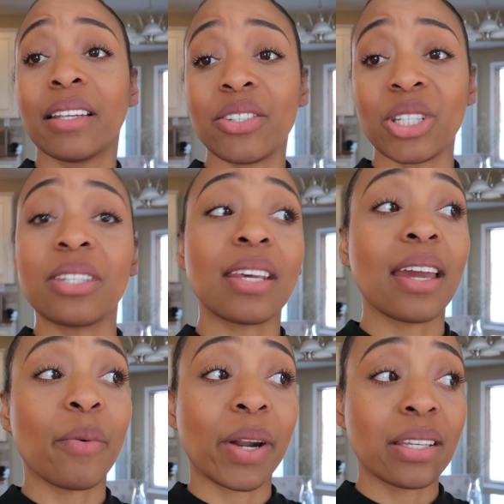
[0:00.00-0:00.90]
Let's just
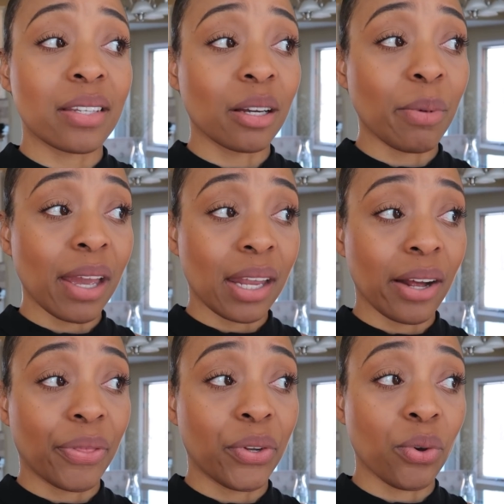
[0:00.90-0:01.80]
say when I I stuck my head
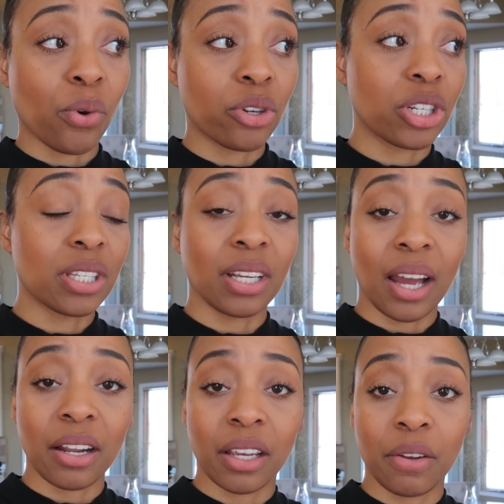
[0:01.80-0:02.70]
out the door just to
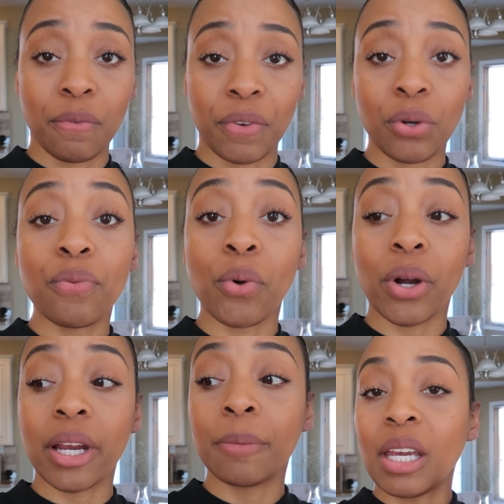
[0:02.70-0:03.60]
kind of get a feel for it,